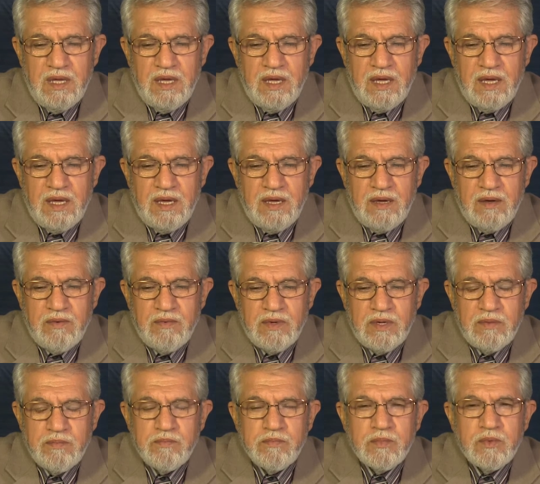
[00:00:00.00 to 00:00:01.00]

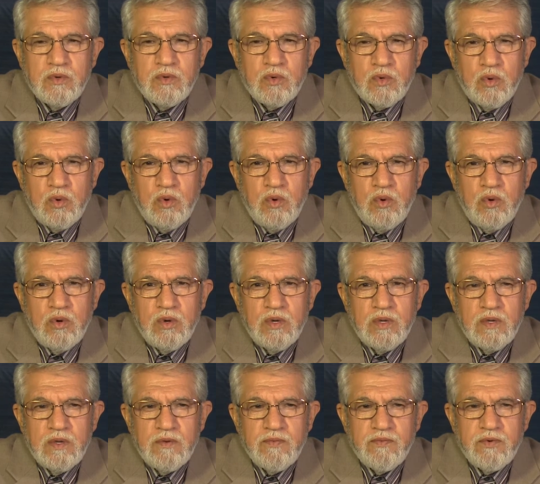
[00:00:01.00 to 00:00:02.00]
will grow
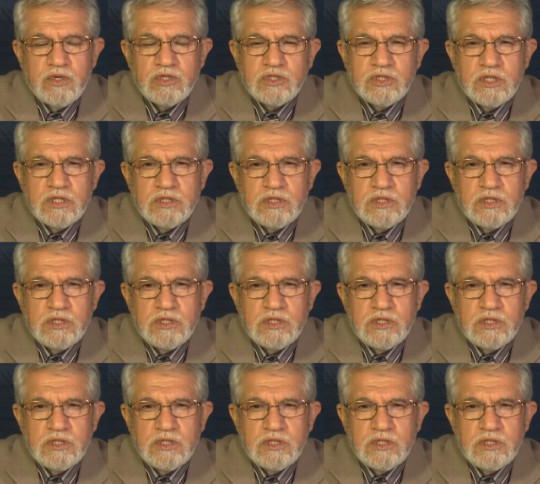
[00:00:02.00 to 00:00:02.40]
first